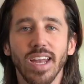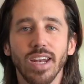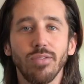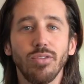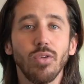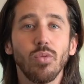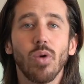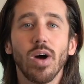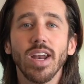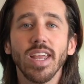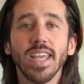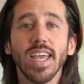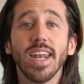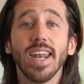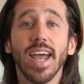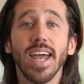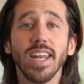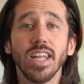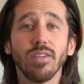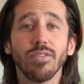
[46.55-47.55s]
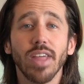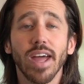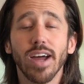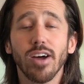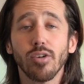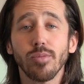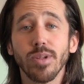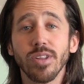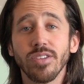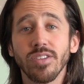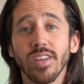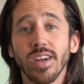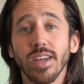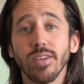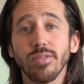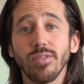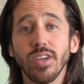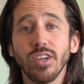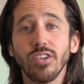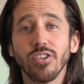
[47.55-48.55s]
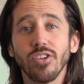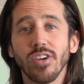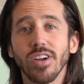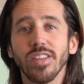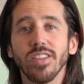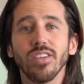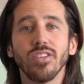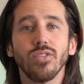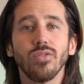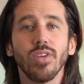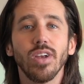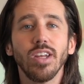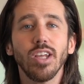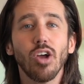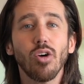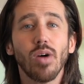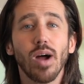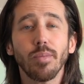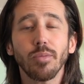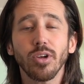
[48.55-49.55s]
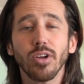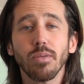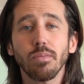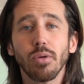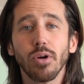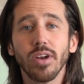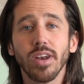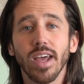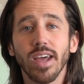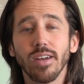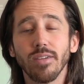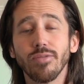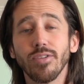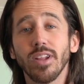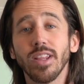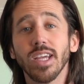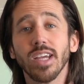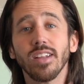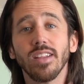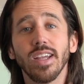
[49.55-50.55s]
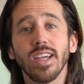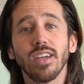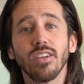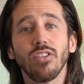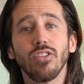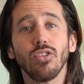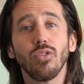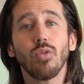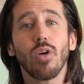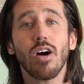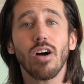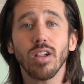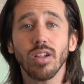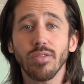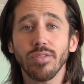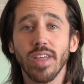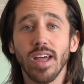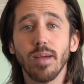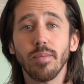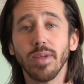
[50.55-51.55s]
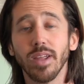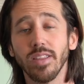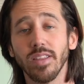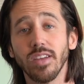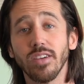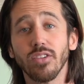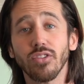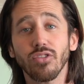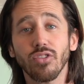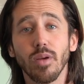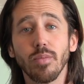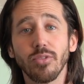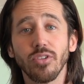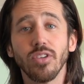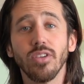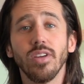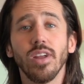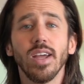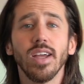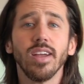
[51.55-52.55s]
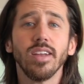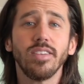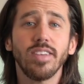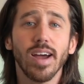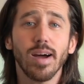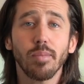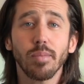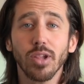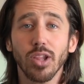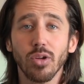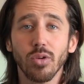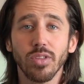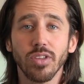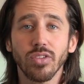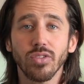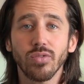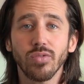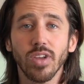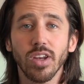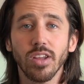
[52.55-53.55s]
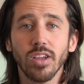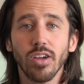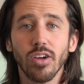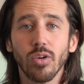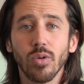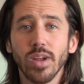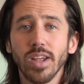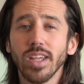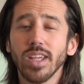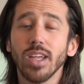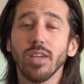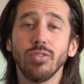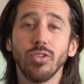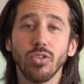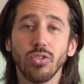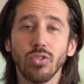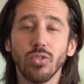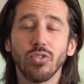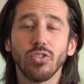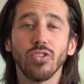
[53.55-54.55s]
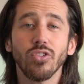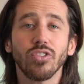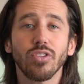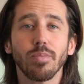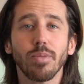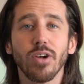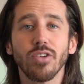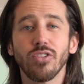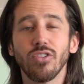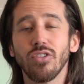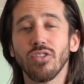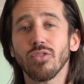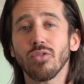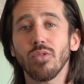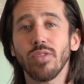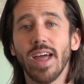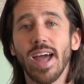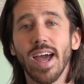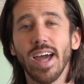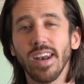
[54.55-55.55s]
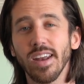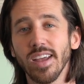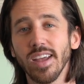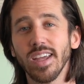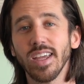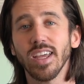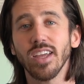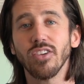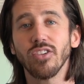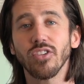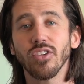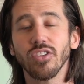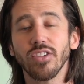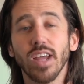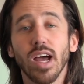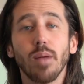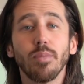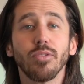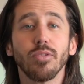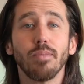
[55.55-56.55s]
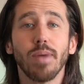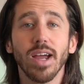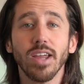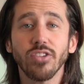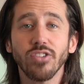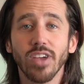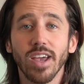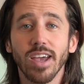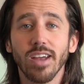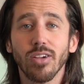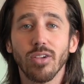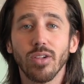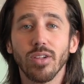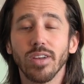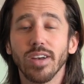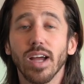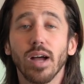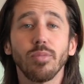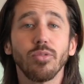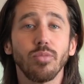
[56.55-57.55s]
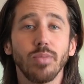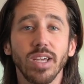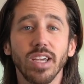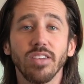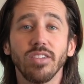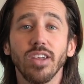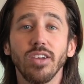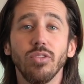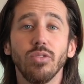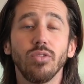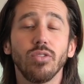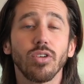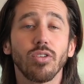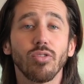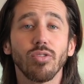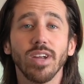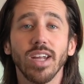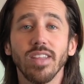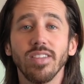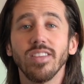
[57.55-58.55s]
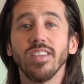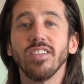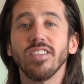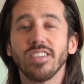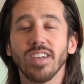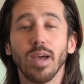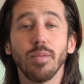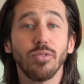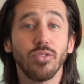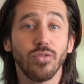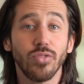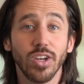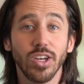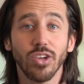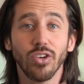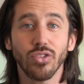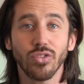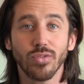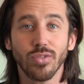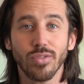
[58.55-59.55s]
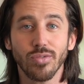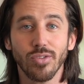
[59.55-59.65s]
And if you wanna get any of the helmets that I feature in this video, I'm gonna put an affiliate link to all of them in the description down below this video. If you do choose to purchase through that, it just helps my channel and helps me continue to create these types of videos for